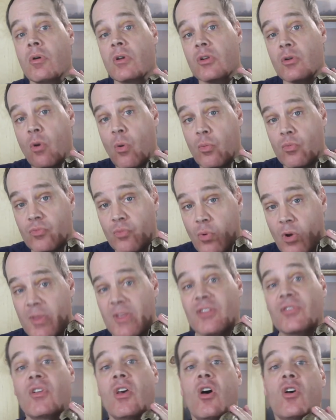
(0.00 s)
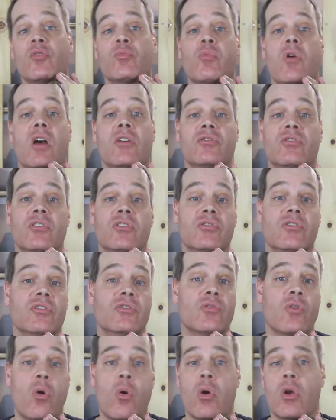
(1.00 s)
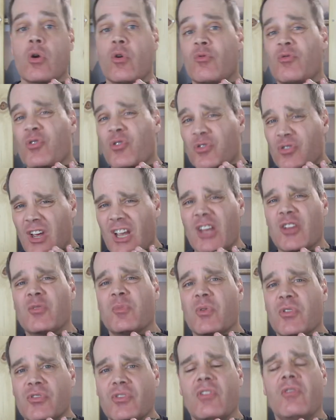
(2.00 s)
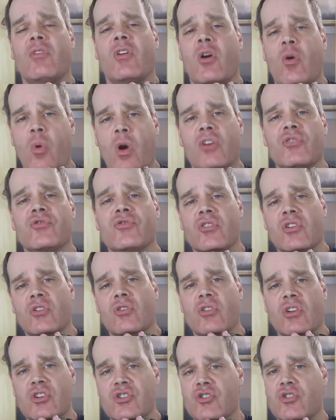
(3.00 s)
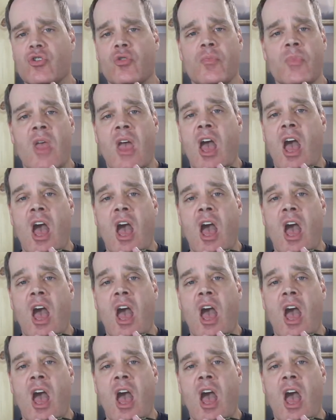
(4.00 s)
you know, when the sales process is going or if there's like a specific question or issue.